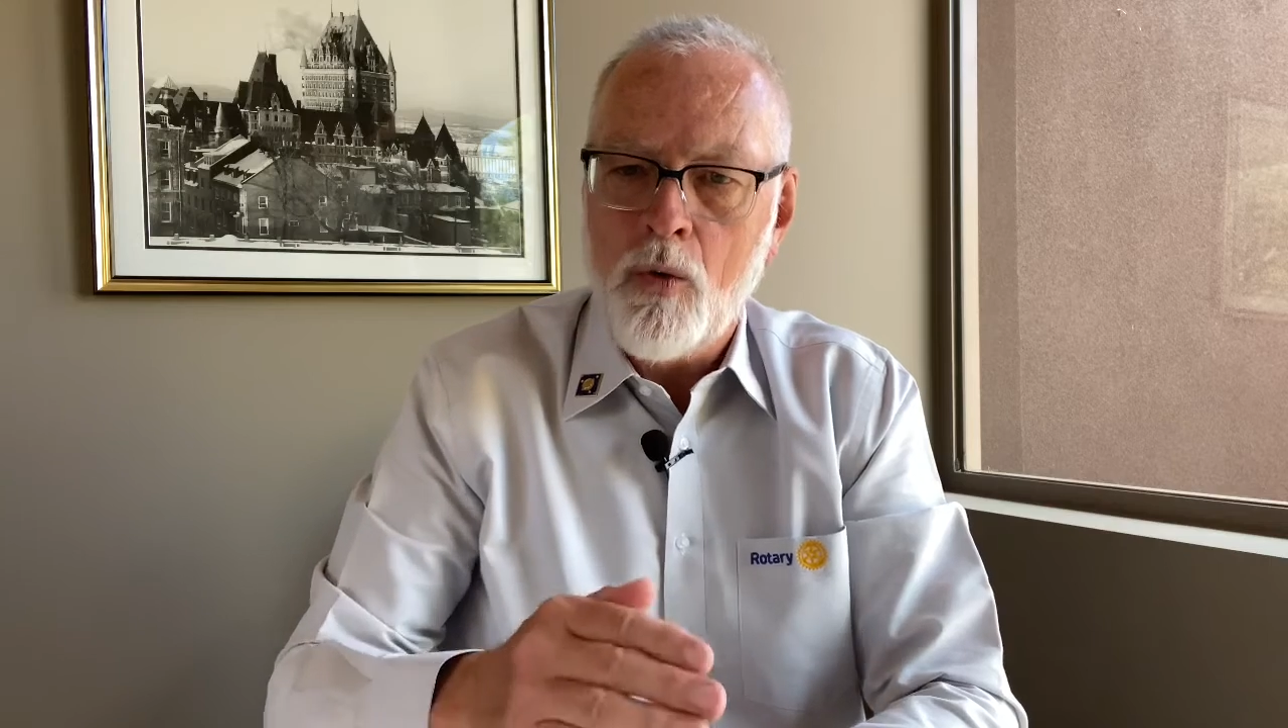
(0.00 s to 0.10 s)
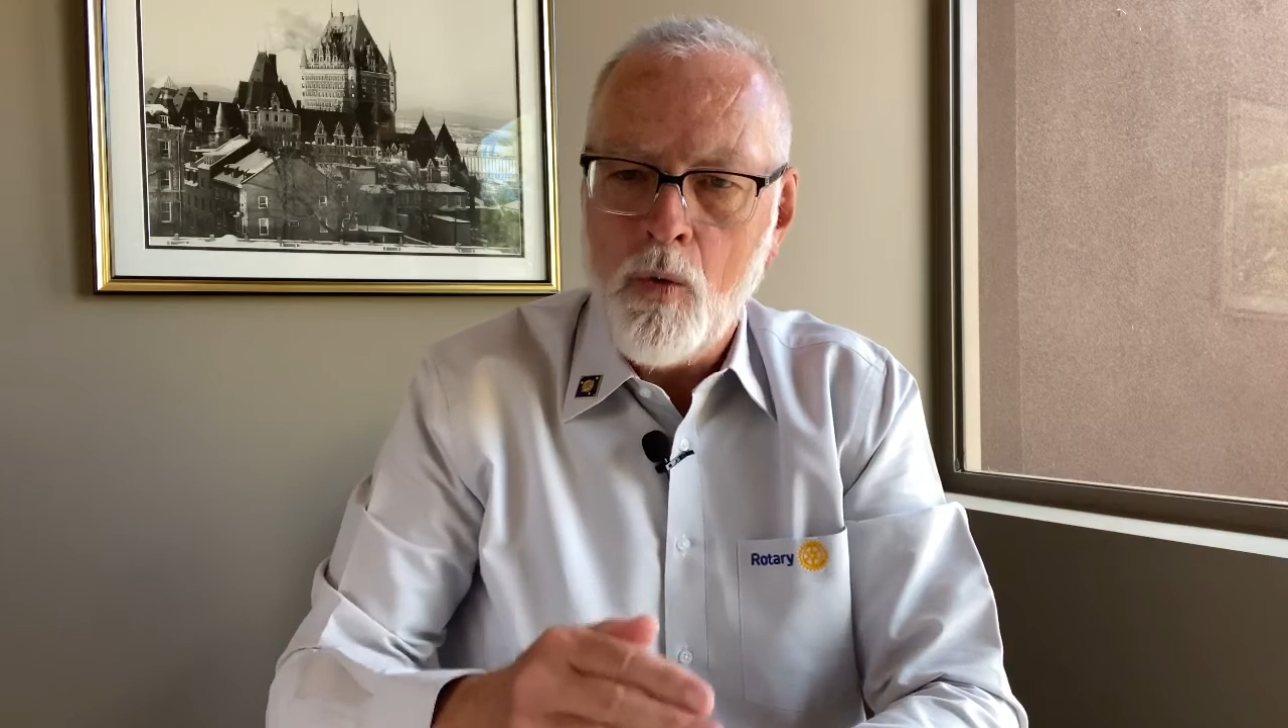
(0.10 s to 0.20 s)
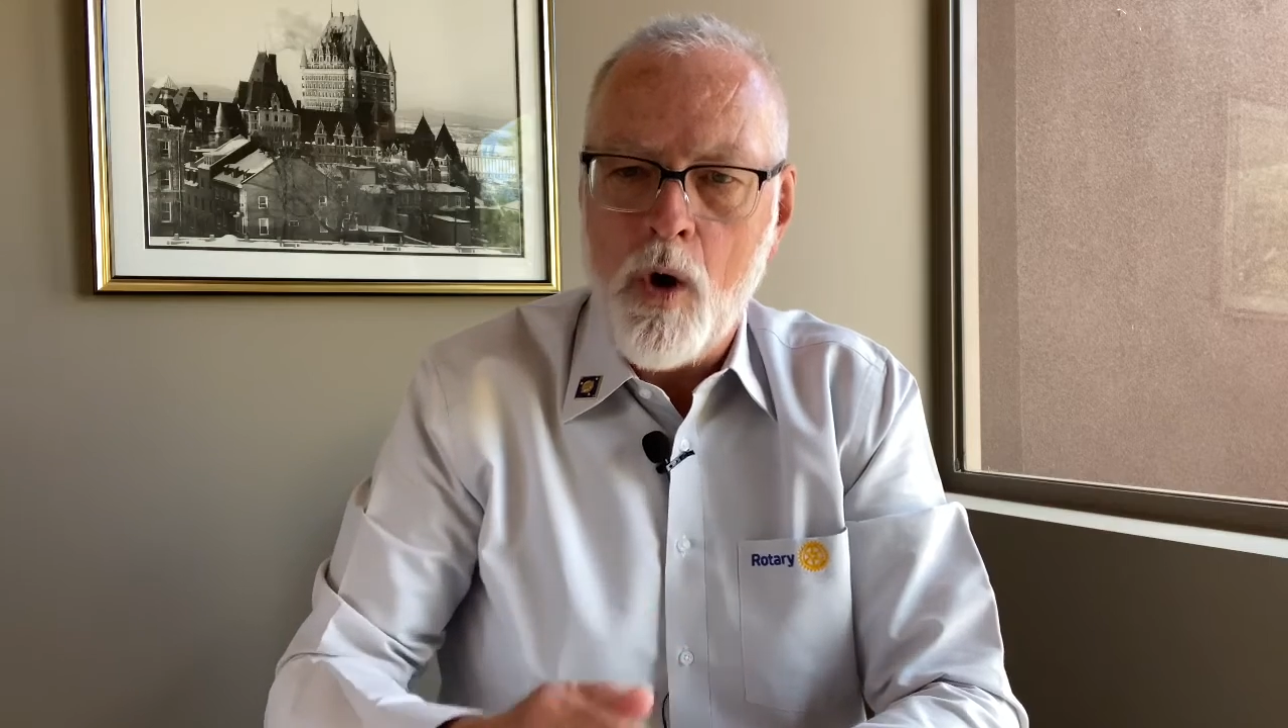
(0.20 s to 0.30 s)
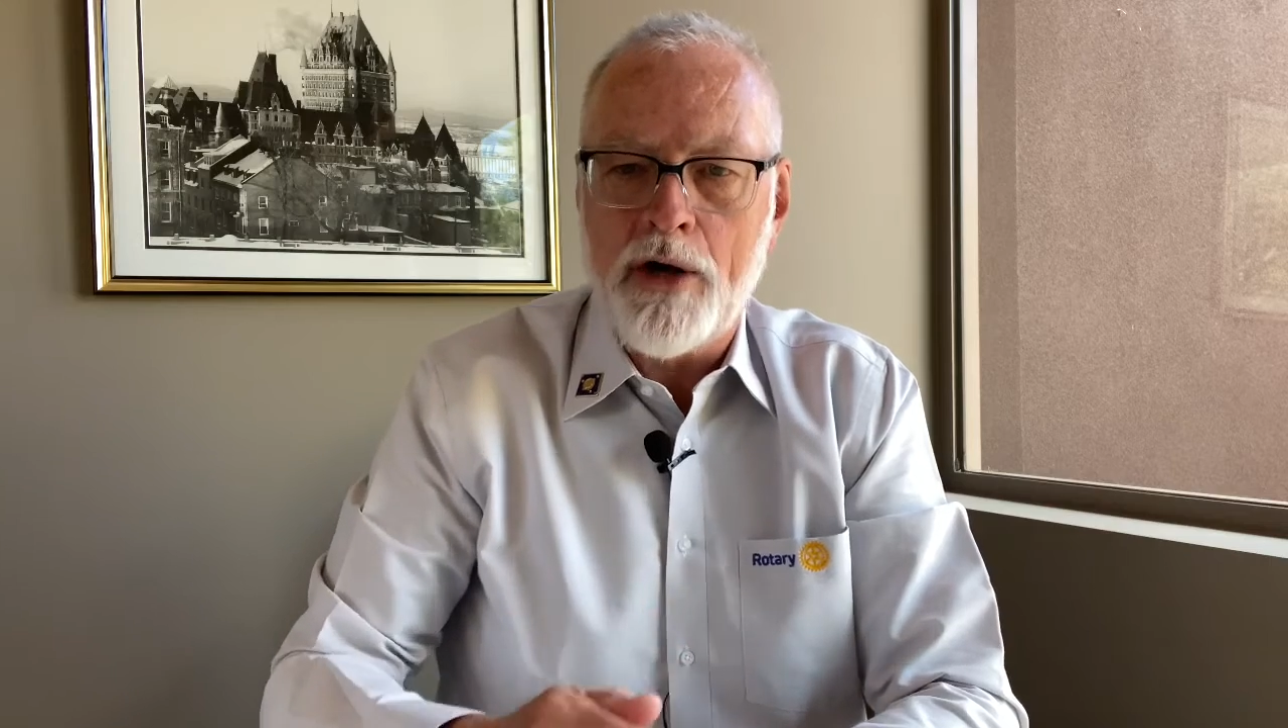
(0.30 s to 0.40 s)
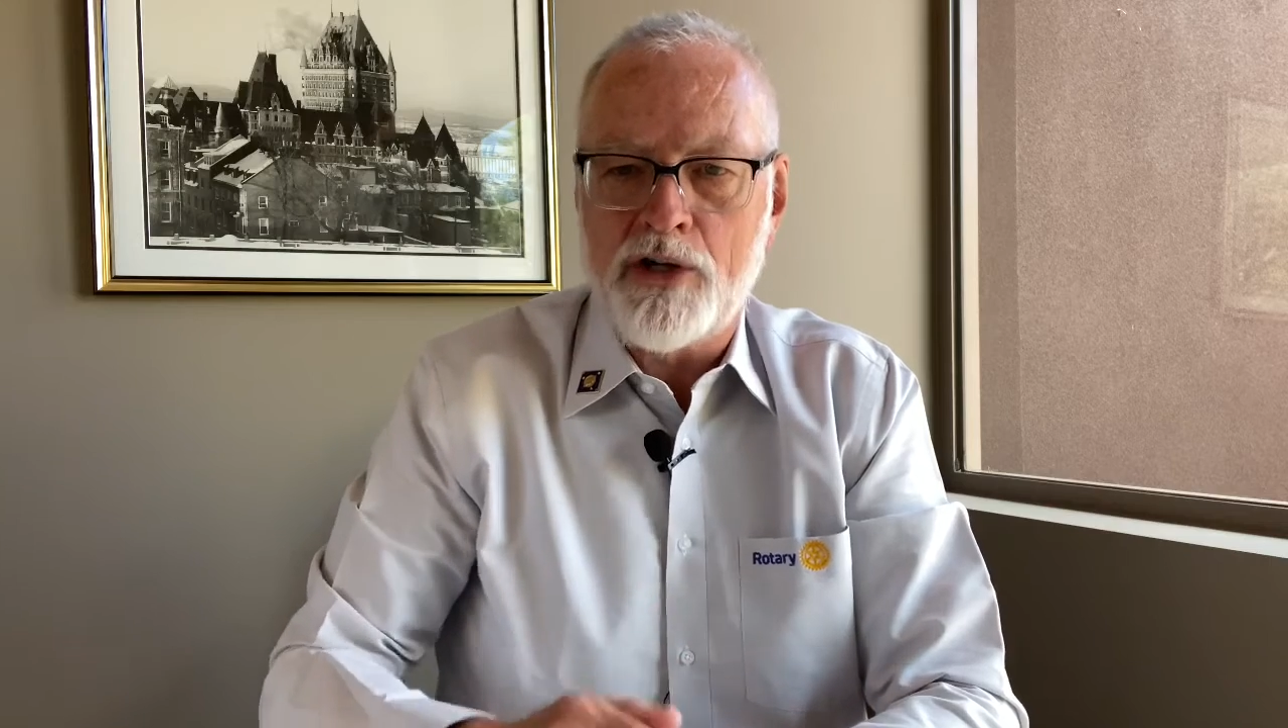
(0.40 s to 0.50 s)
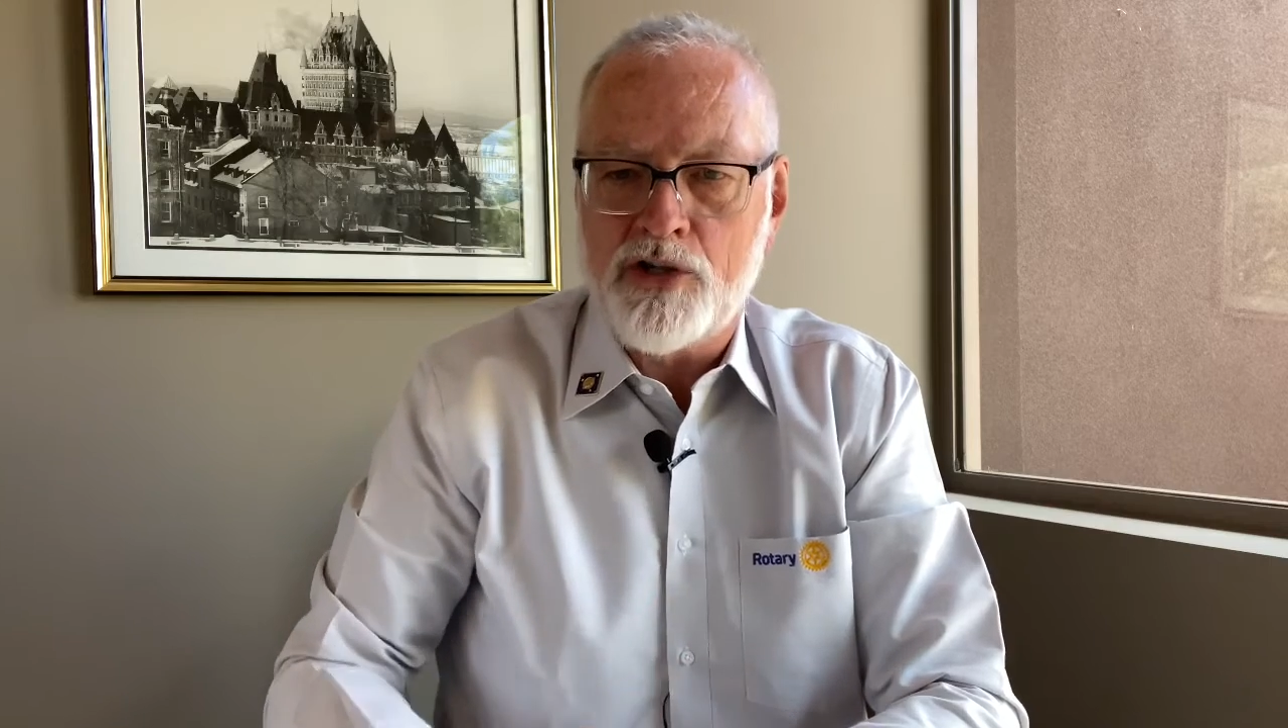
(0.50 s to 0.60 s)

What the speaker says: water